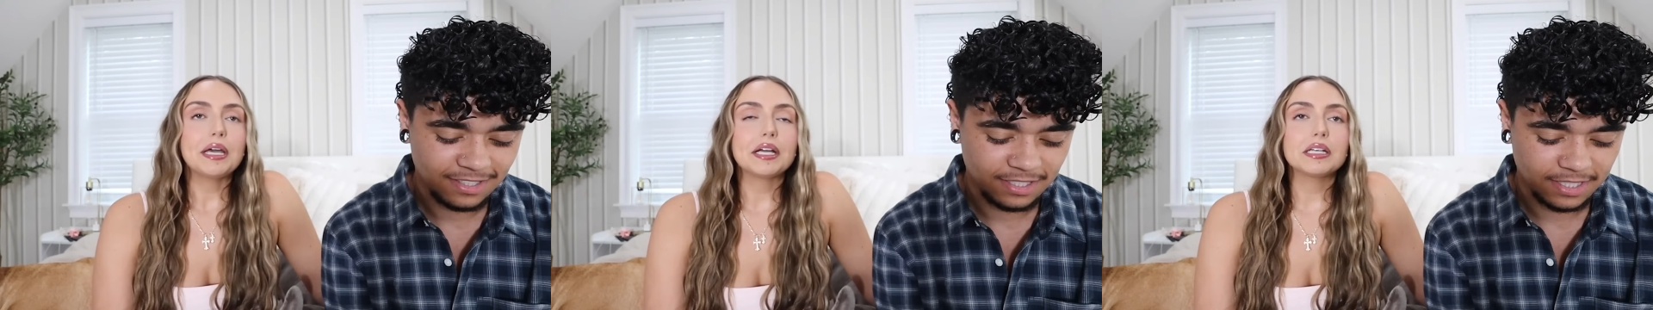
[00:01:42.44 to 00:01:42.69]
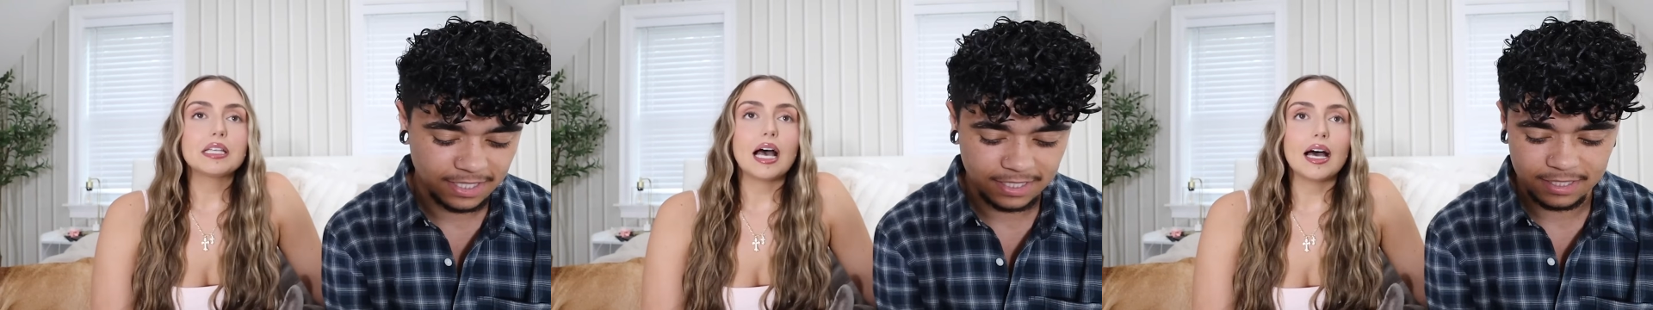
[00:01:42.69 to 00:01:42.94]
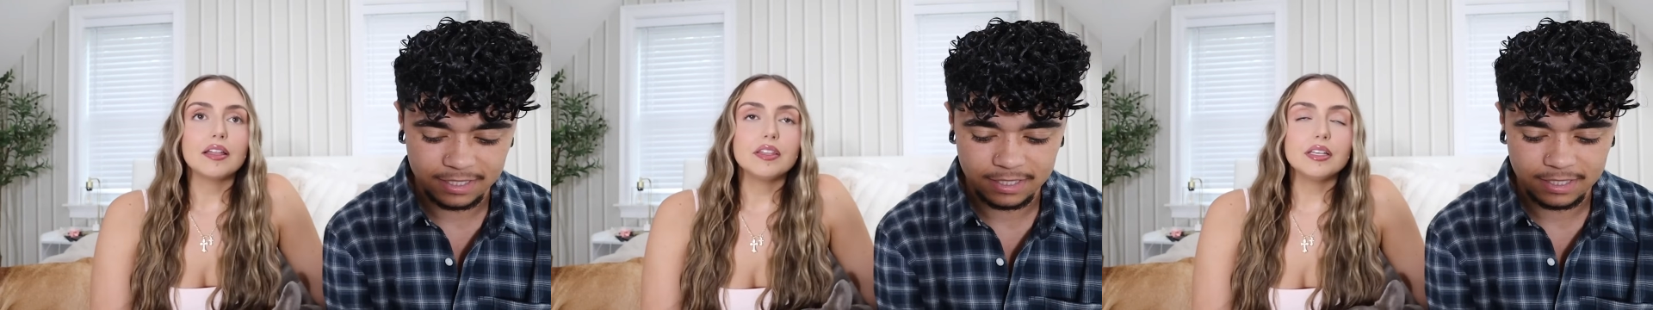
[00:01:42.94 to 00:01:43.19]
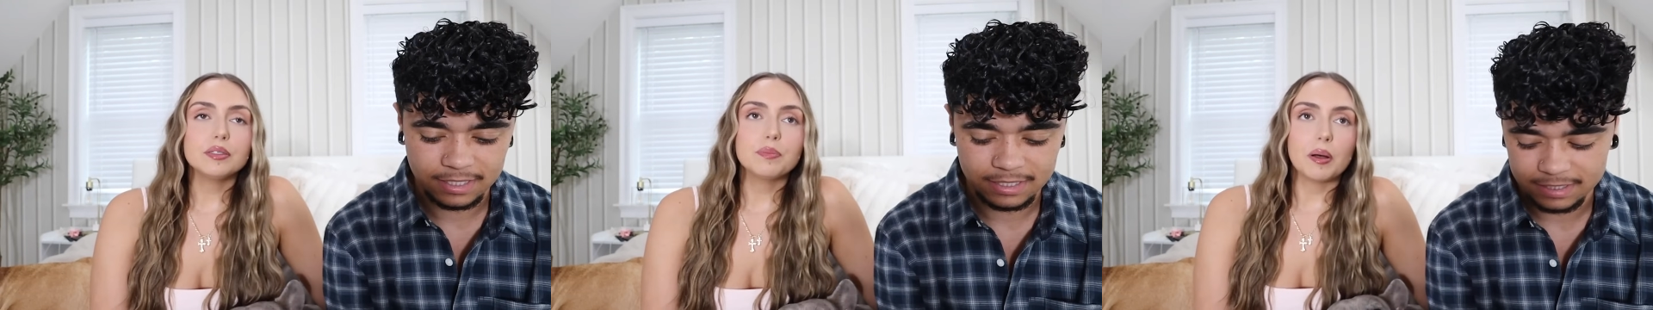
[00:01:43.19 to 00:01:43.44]
Speaker 1: Pig has had
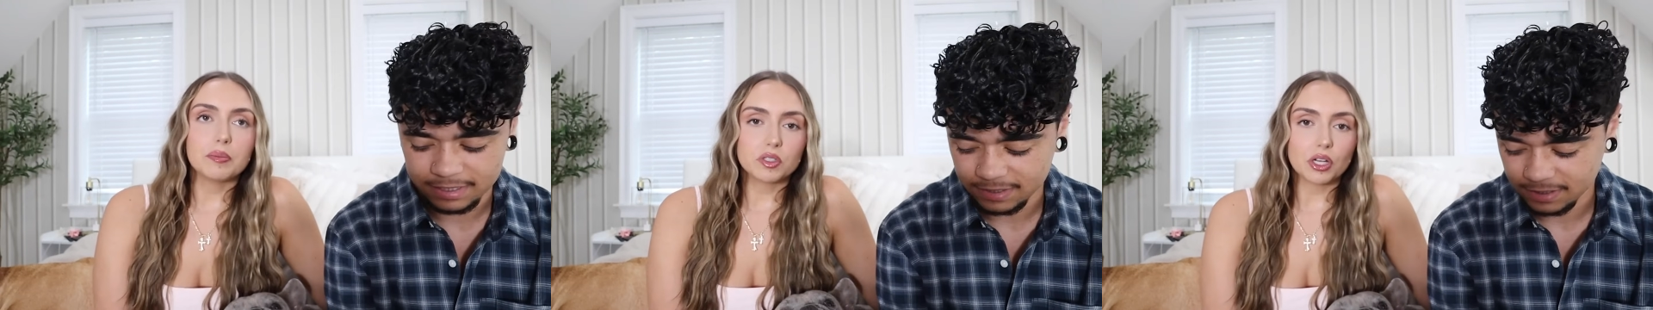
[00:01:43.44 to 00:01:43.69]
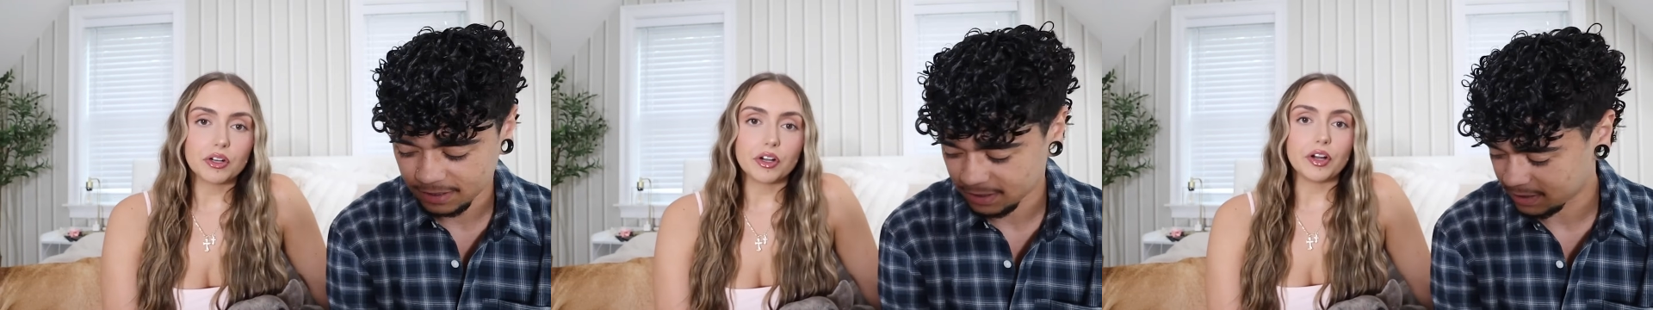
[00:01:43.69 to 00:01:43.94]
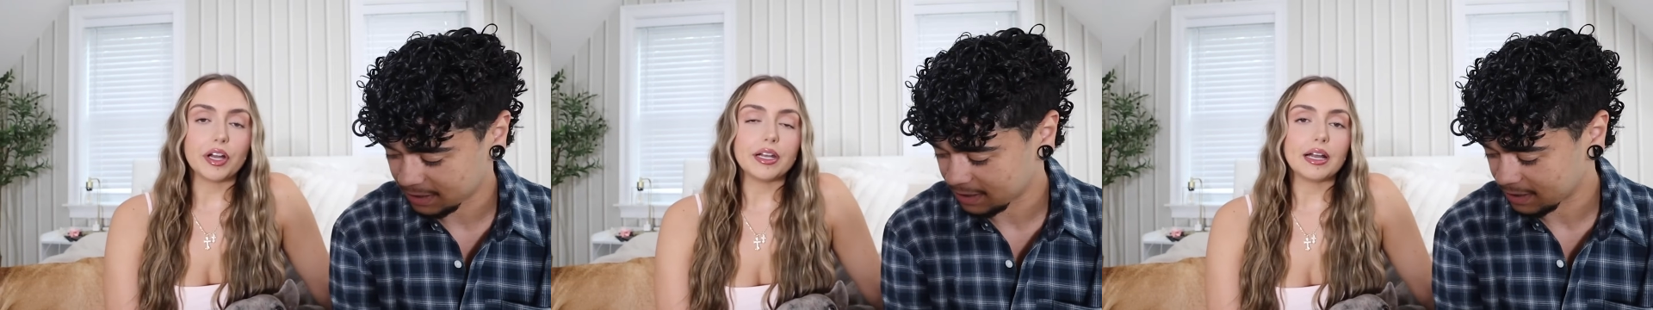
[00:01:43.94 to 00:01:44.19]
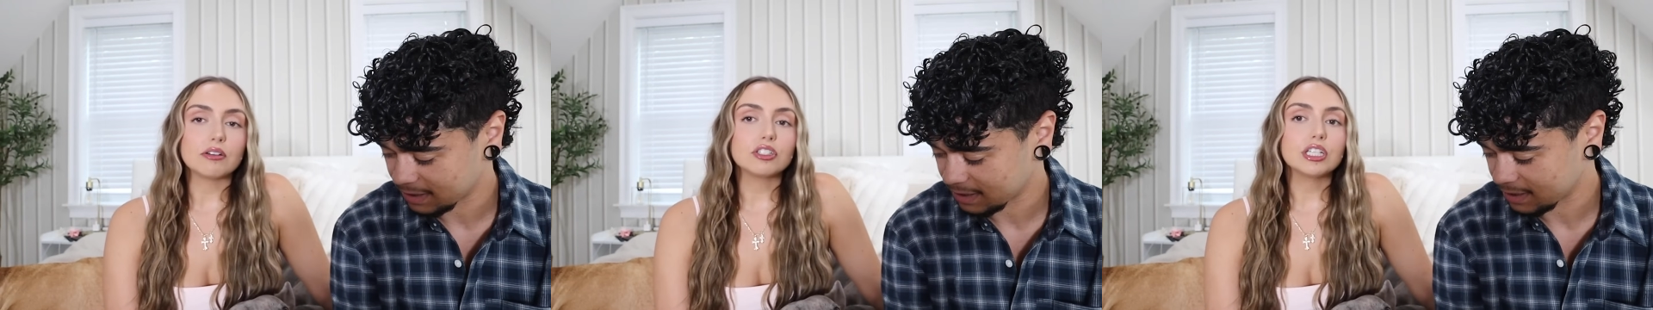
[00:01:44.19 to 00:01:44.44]
these bumps on her and
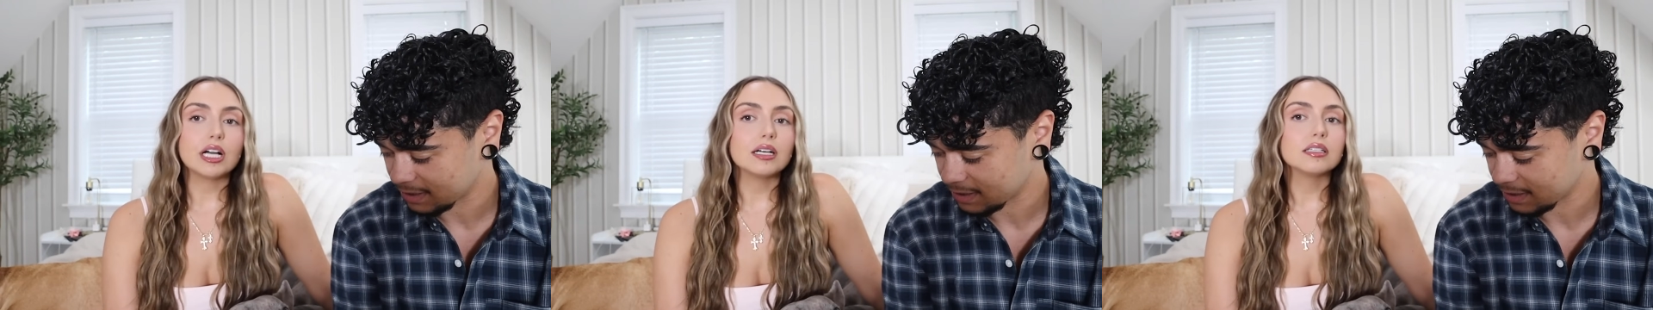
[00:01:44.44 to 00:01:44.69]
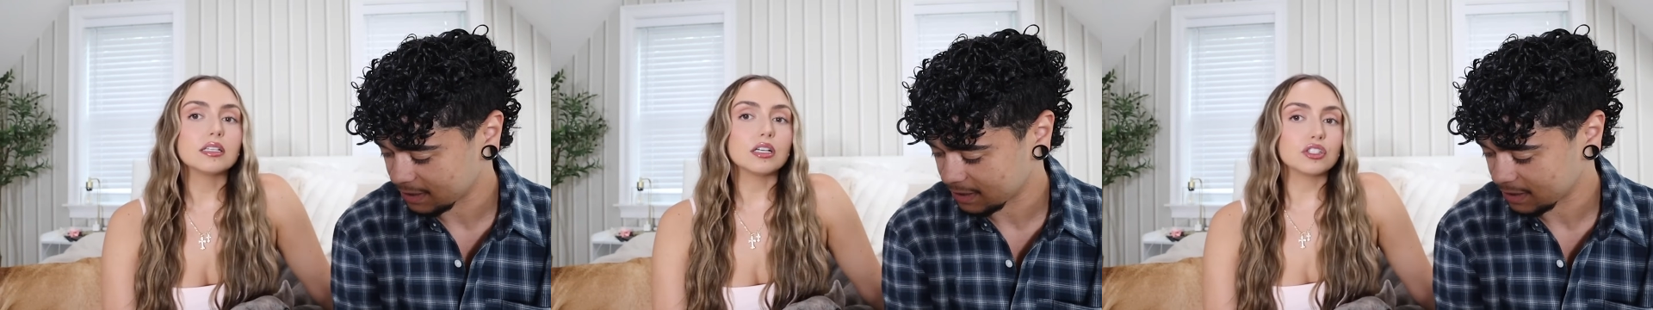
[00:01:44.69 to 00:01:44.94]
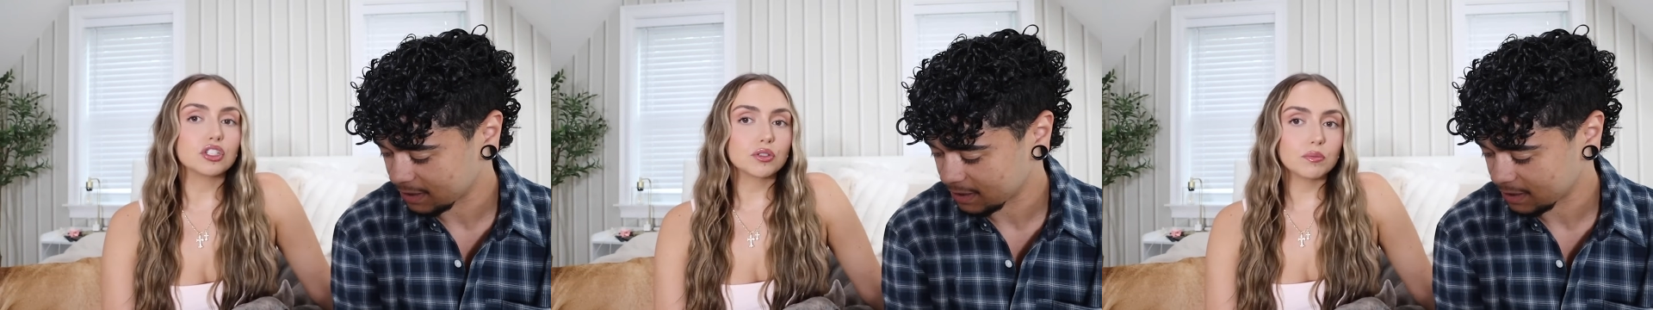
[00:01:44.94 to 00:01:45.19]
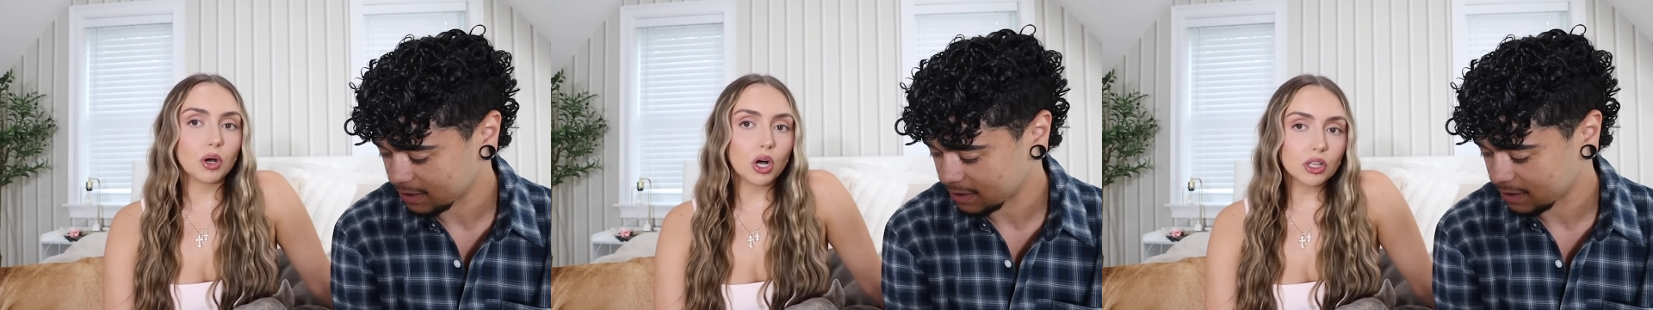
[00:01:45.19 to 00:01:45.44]
now she has a
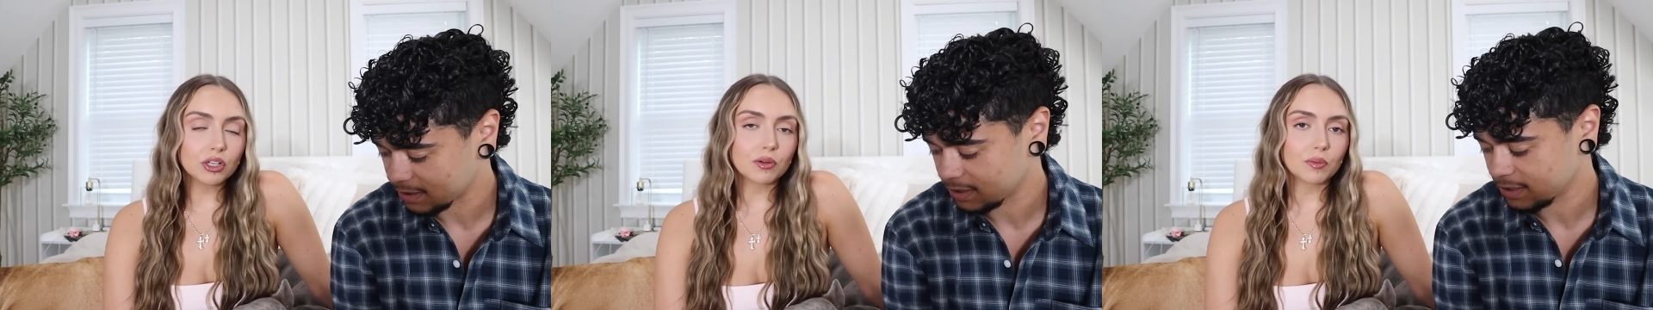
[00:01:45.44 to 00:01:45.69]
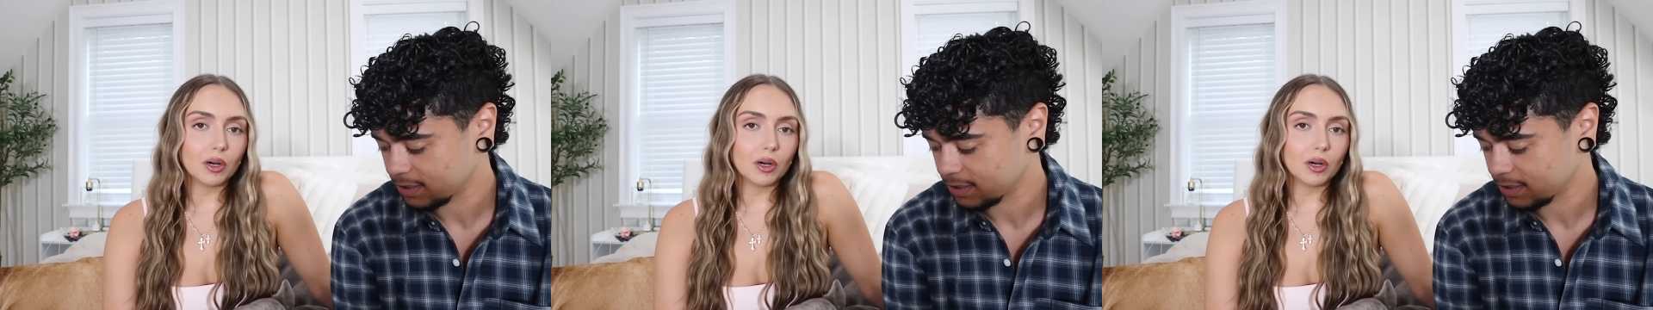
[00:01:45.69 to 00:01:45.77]
smaller